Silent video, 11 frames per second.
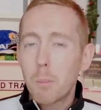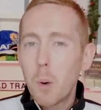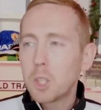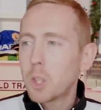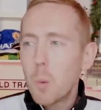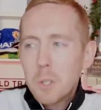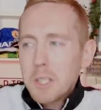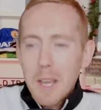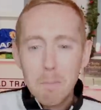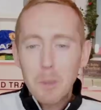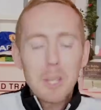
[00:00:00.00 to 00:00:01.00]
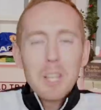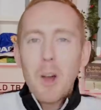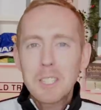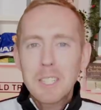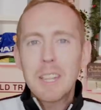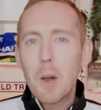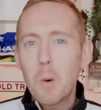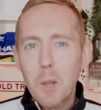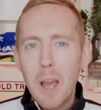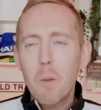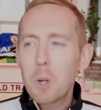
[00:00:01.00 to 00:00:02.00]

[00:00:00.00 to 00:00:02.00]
pressure towards the end, but United held out.